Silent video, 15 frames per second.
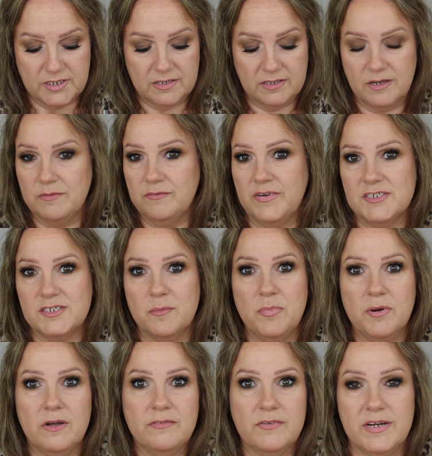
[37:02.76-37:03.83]
together. In fact, I'm
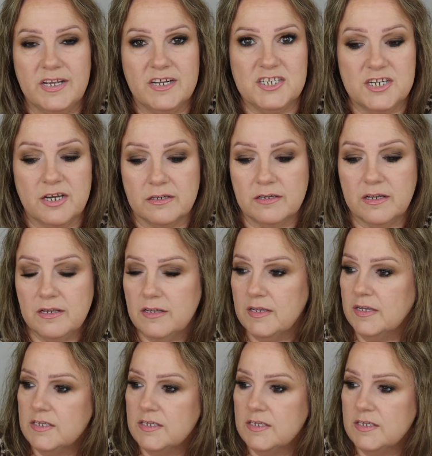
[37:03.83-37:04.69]
perfectly undone.